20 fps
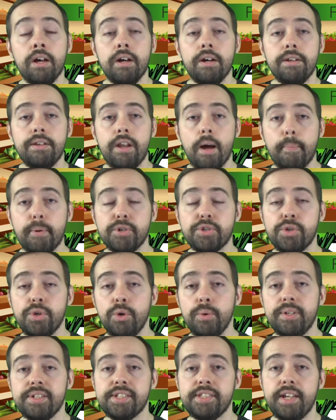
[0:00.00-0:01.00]
Number
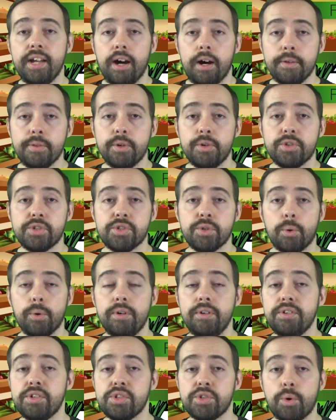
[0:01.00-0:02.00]
2 is the other
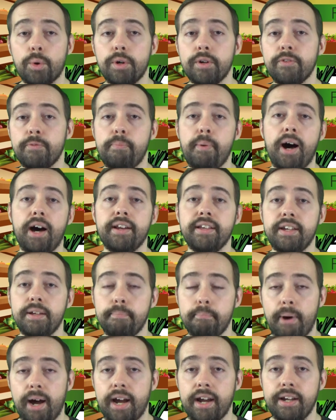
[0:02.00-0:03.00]
sword, Sword of Body and
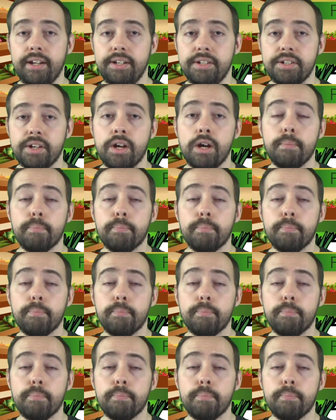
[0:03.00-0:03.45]
Mind.